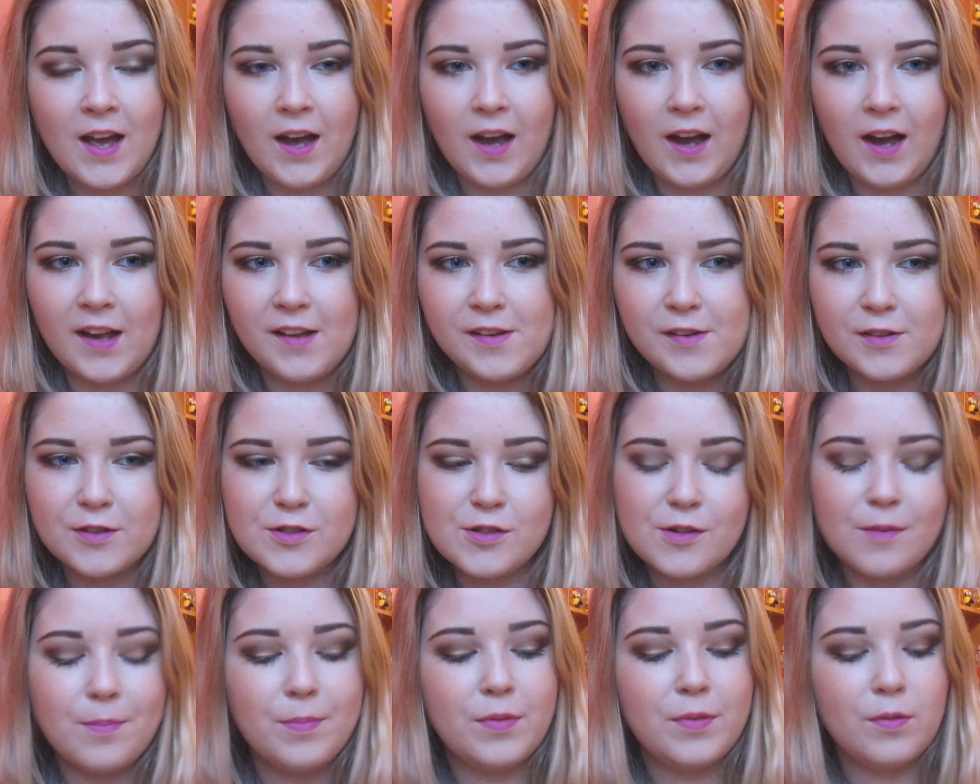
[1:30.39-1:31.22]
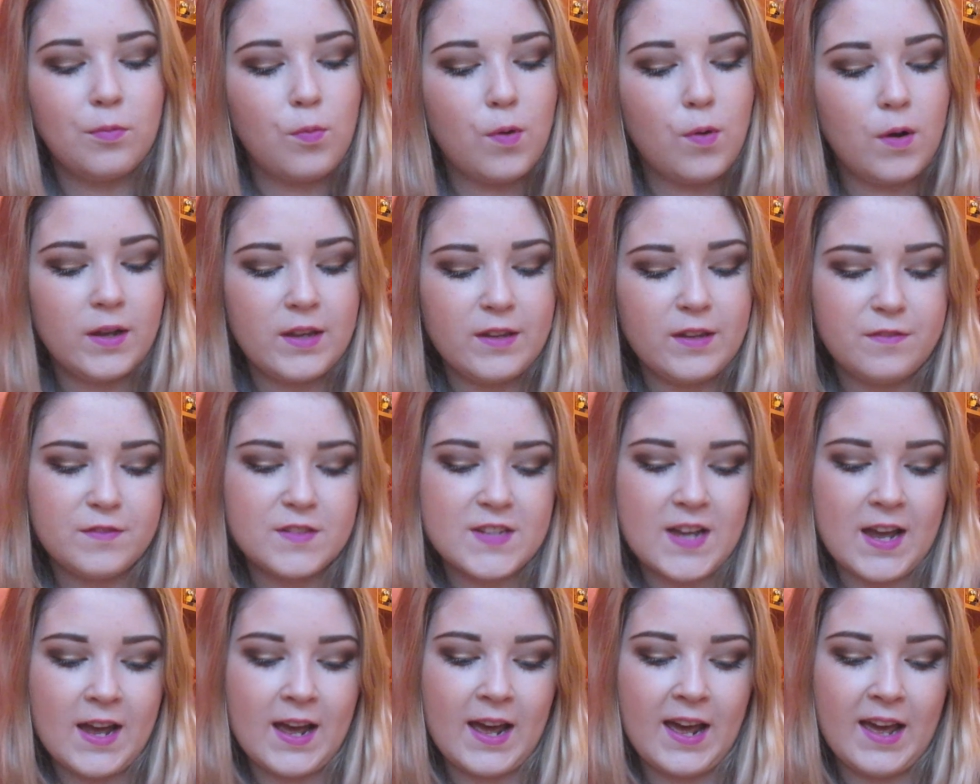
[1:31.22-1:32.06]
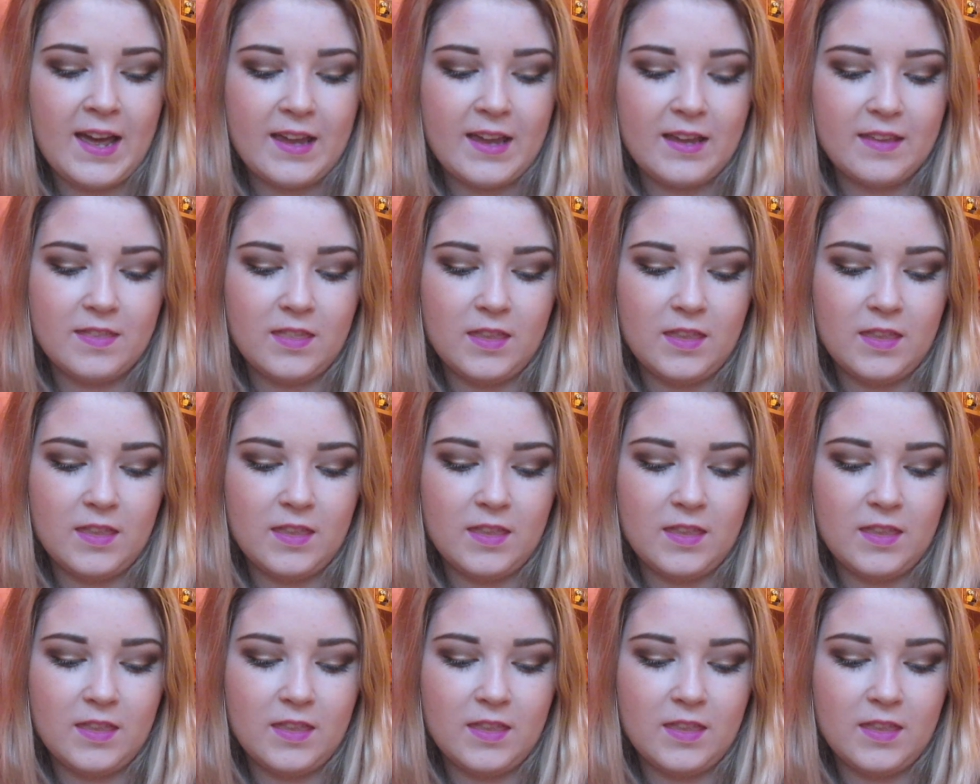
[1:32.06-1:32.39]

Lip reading: I looked up the what if tag,